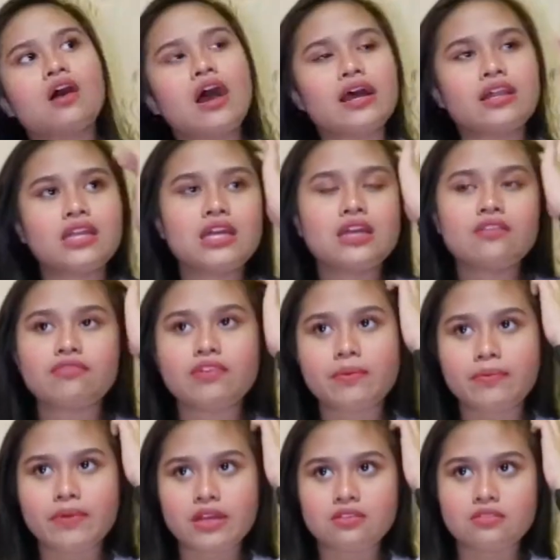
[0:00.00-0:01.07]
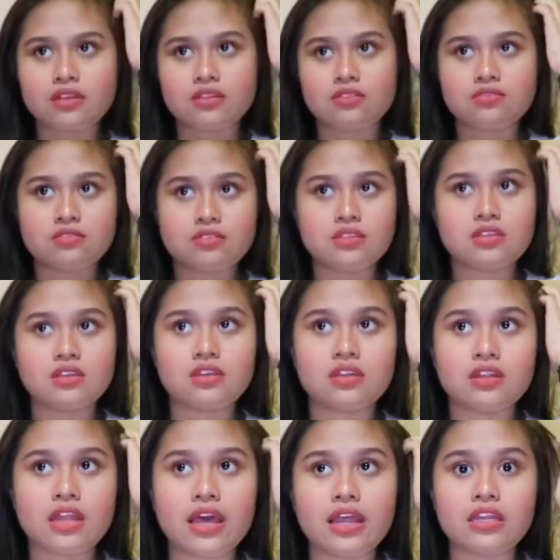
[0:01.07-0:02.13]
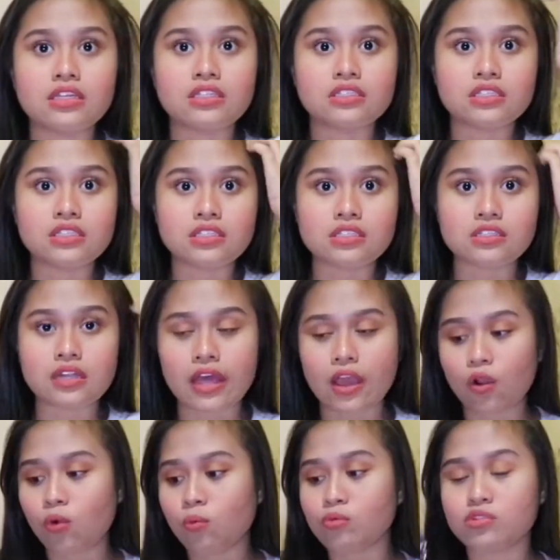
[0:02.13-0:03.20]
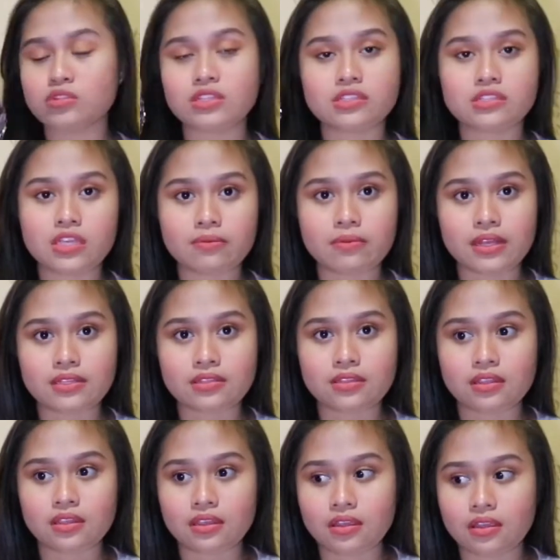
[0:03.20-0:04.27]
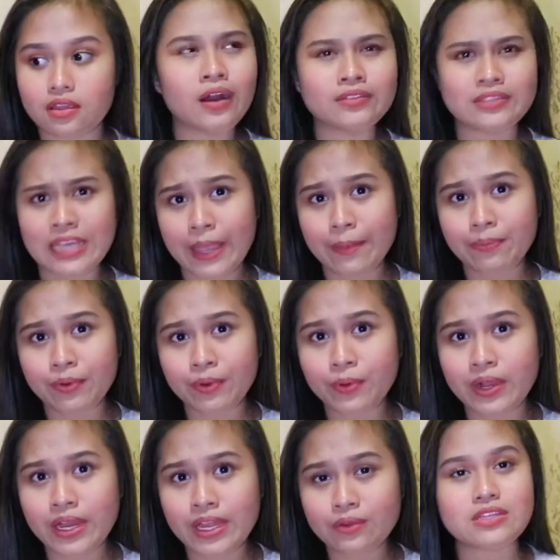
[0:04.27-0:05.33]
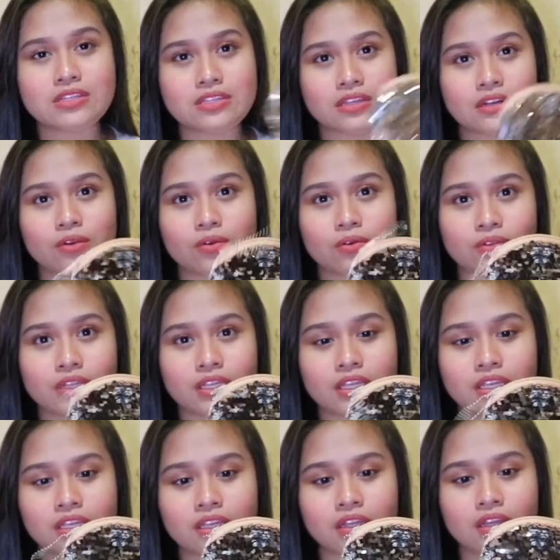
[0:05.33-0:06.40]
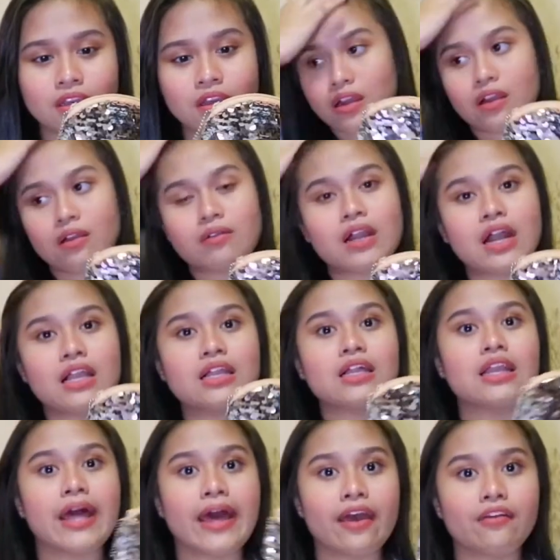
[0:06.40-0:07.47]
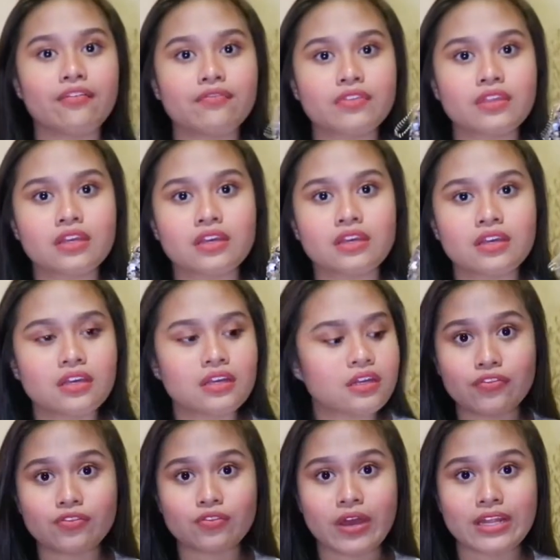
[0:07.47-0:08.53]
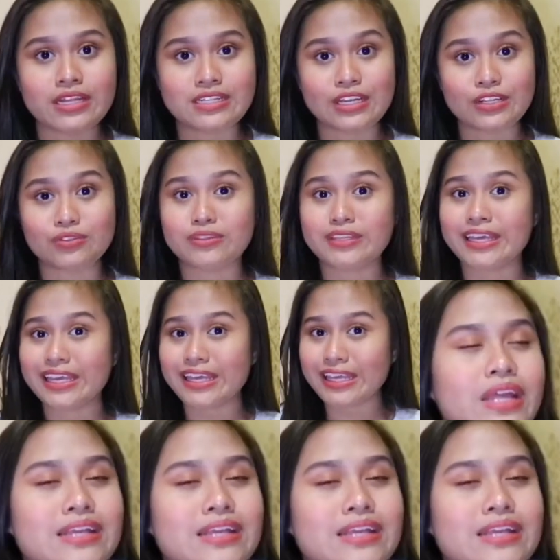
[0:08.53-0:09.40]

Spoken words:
I think FairPrice and NTUC, like legit, is like almost the same as the typo one. This is the only color left, so I decided to take it.